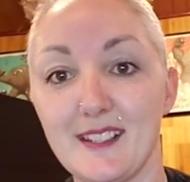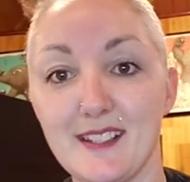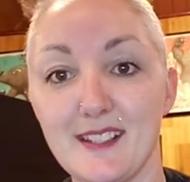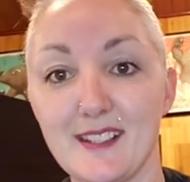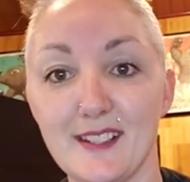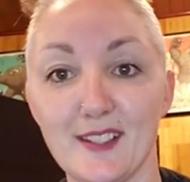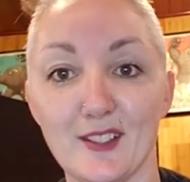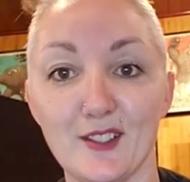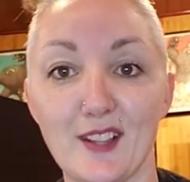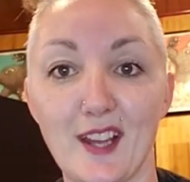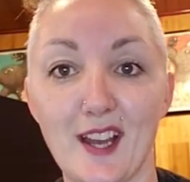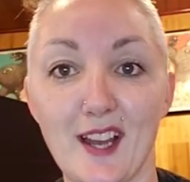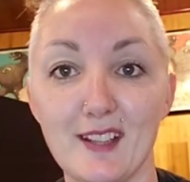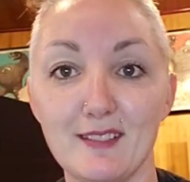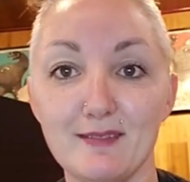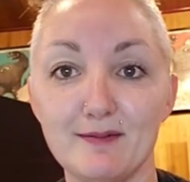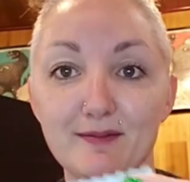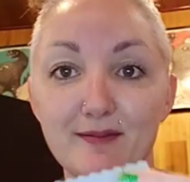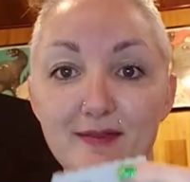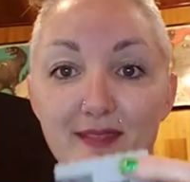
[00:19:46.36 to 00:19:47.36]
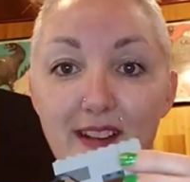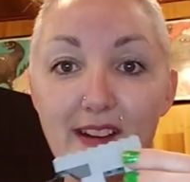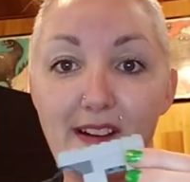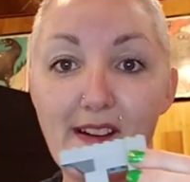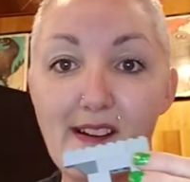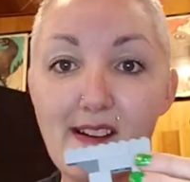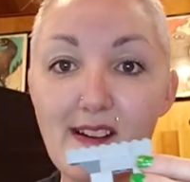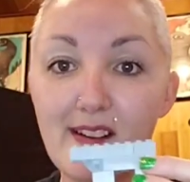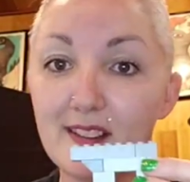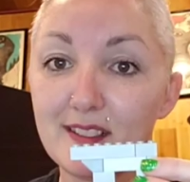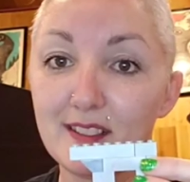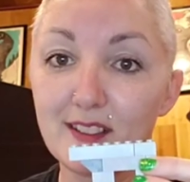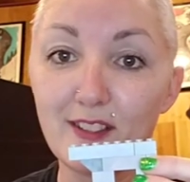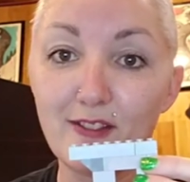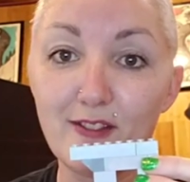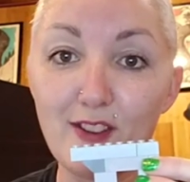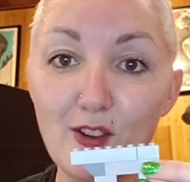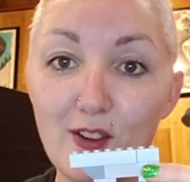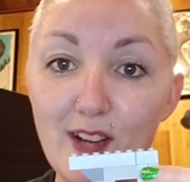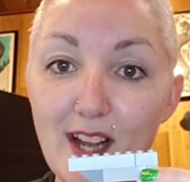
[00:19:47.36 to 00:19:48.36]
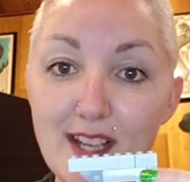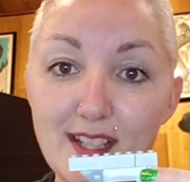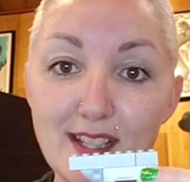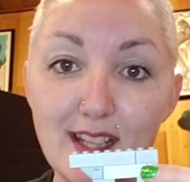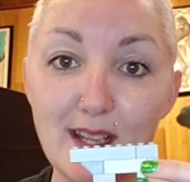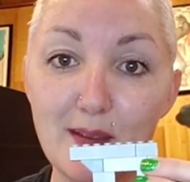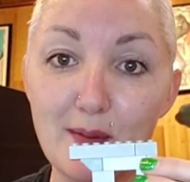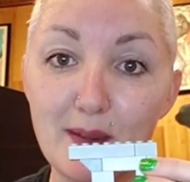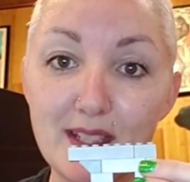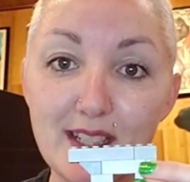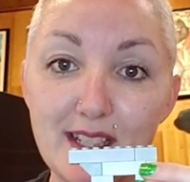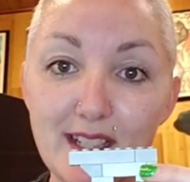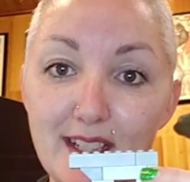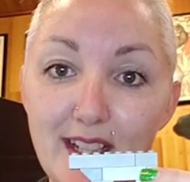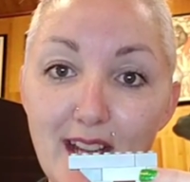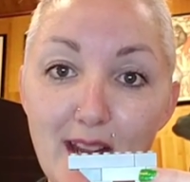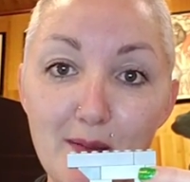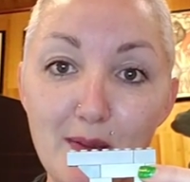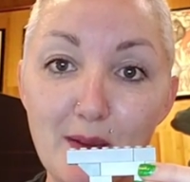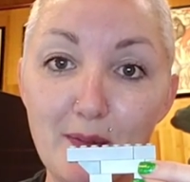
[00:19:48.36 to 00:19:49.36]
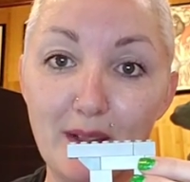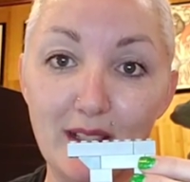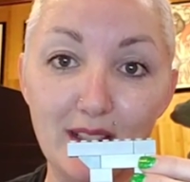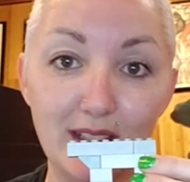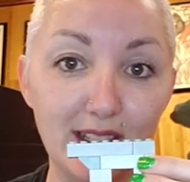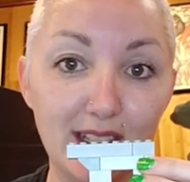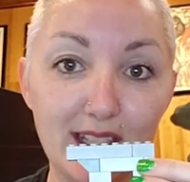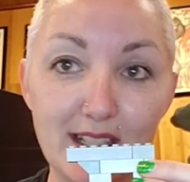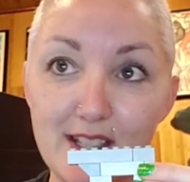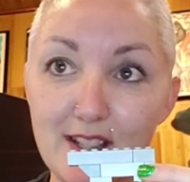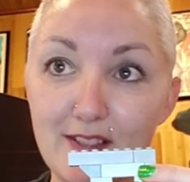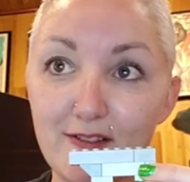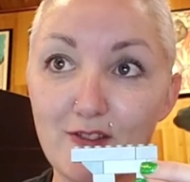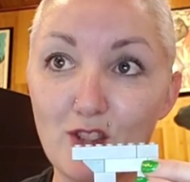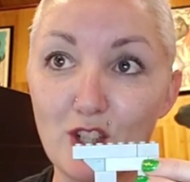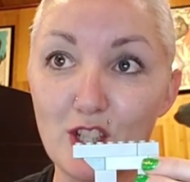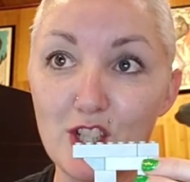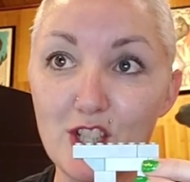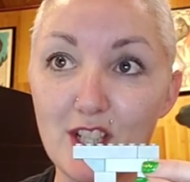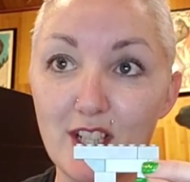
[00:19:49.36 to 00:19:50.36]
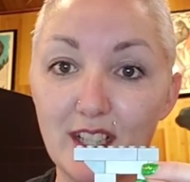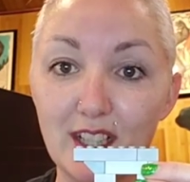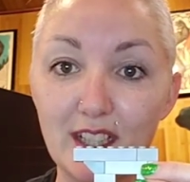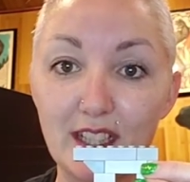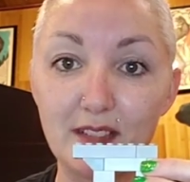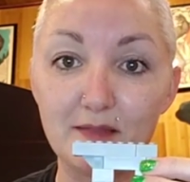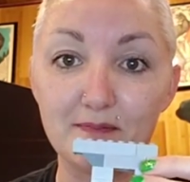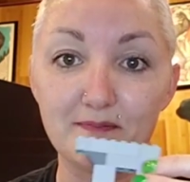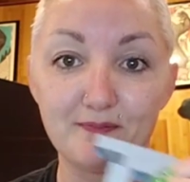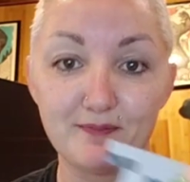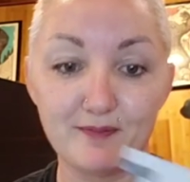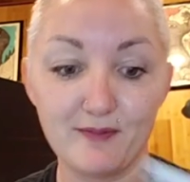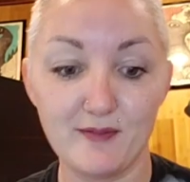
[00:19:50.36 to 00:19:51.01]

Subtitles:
Still not. The phone has limited capabilities, unfortunately.